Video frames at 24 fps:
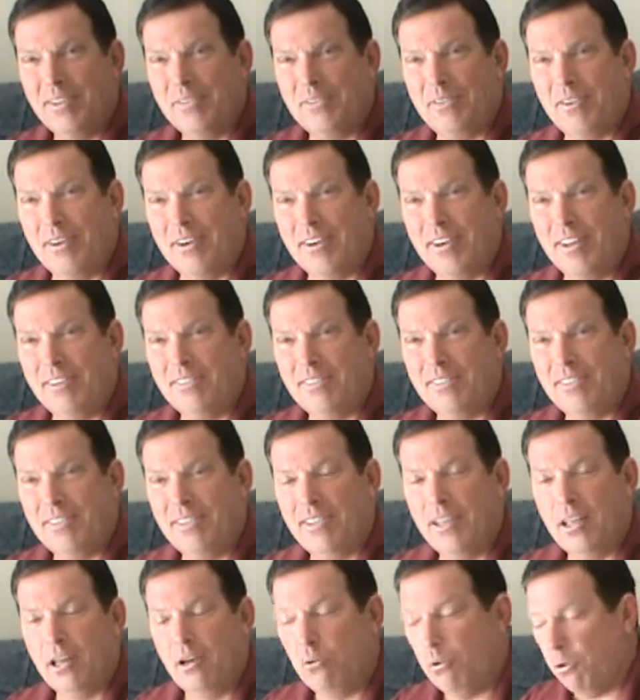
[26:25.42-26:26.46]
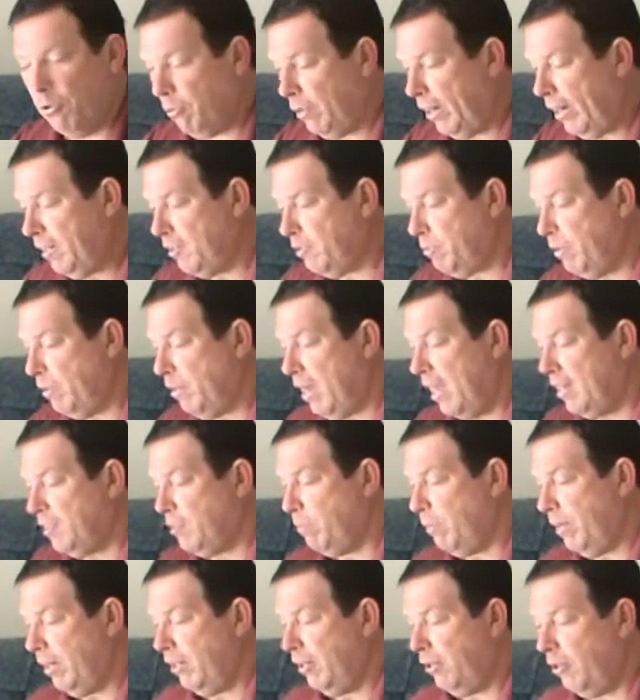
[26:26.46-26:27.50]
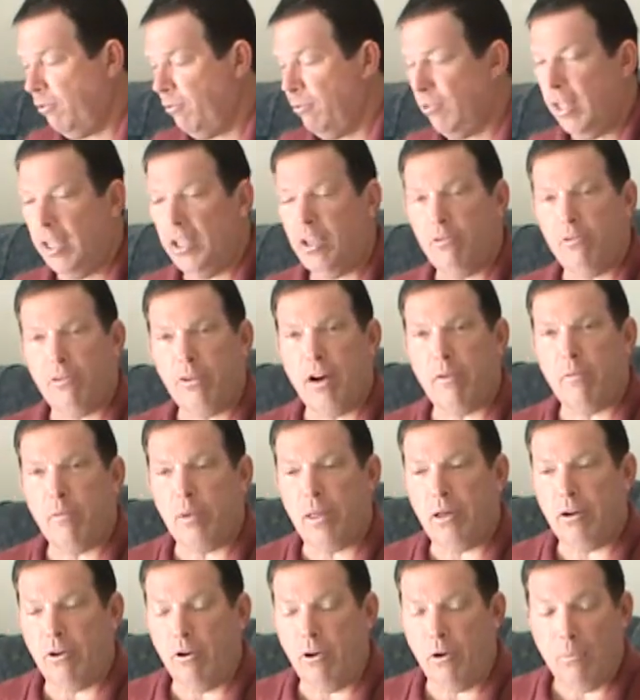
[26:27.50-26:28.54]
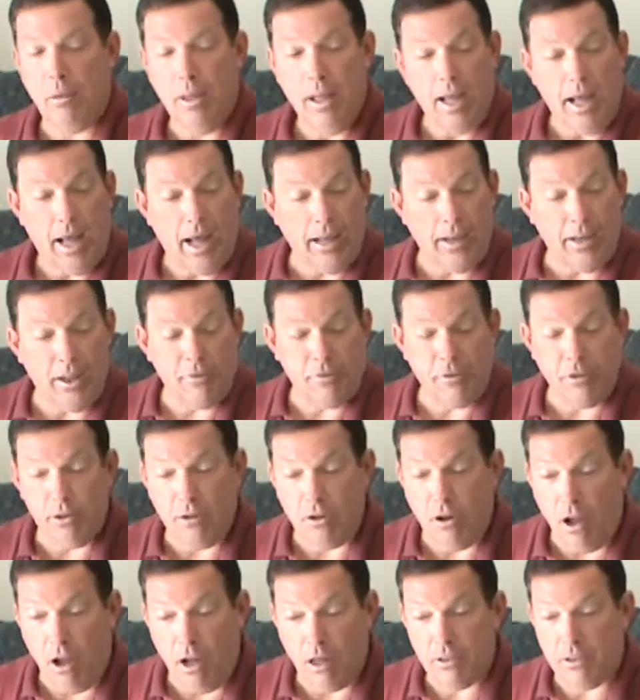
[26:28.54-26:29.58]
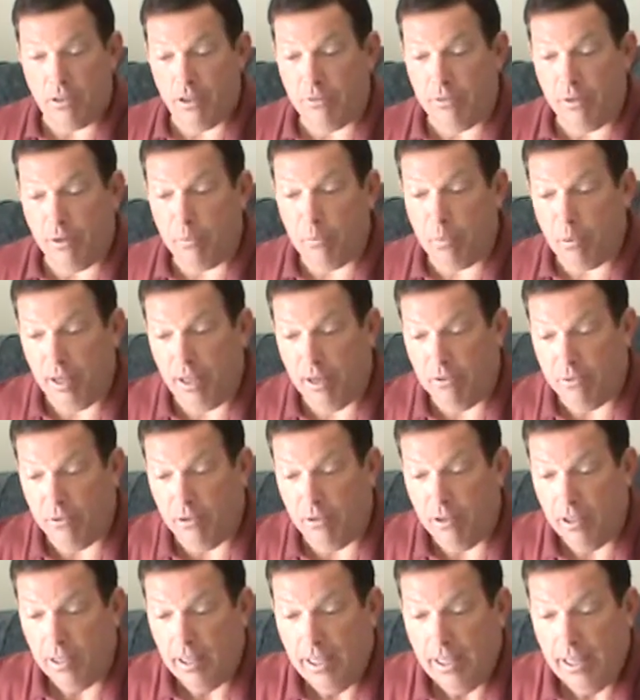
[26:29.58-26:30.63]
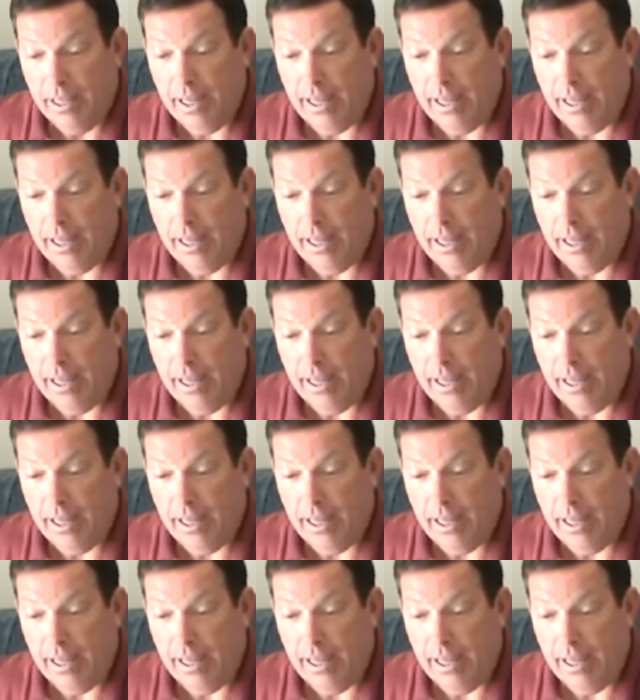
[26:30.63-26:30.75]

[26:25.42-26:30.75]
Fair enough? Well, great. It's been nice meeting you. Thank you for having me in your home. I love your dogs. They're very playful.